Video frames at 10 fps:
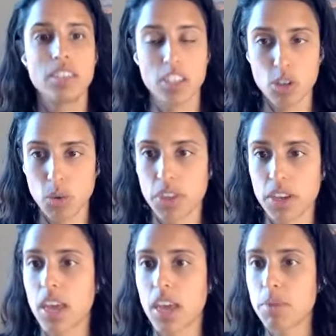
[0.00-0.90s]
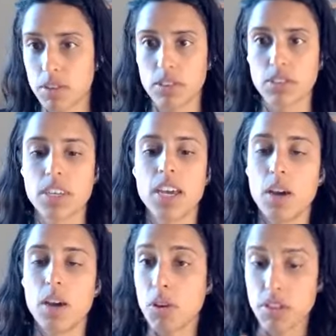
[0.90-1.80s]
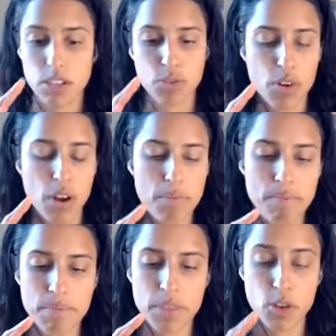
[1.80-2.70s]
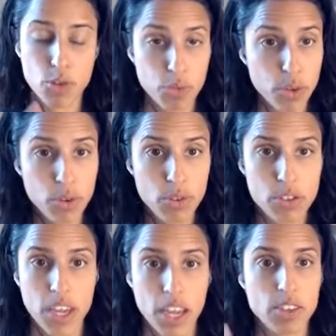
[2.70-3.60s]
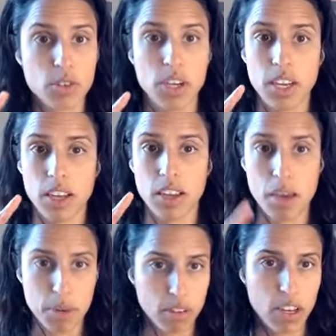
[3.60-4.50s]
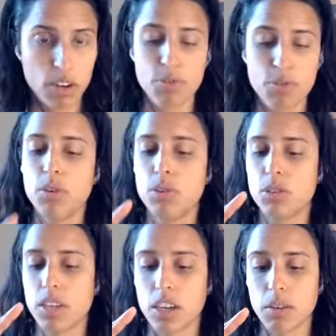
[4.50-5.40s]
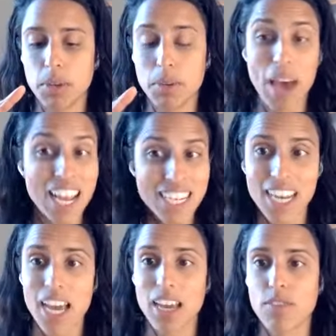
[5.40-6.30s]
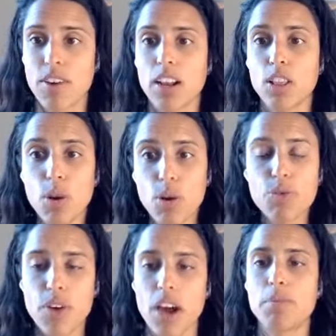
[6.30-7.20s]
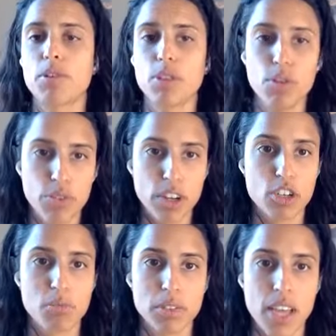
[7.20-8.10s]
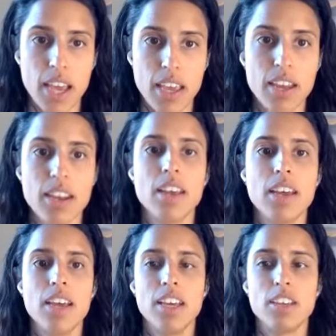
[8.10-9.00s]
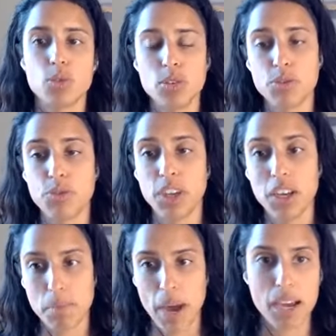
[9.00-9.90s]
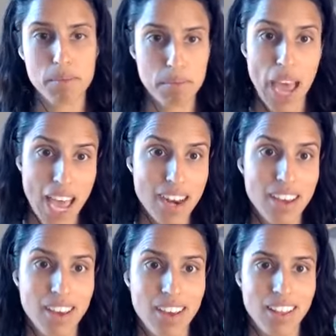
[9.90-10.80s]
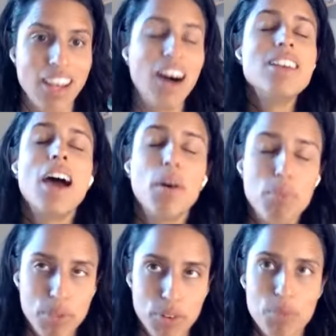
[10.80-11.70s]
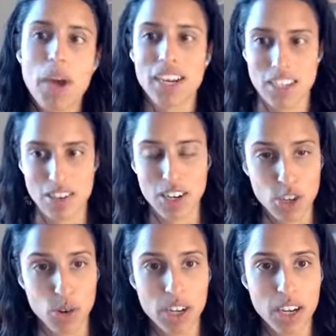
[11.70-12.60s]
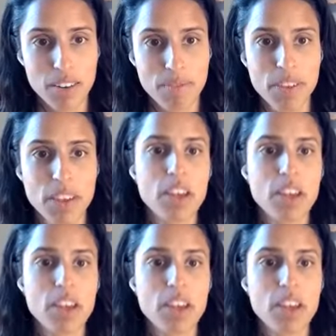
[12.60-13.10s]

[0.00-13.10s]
to deal with the chemicals, whether that's from your foods, again, so eating chemical laden foods, it could be bad diet, right? A low fiber, low vegetable diet is going to feed back bad, unhelpful bacteria in your gut,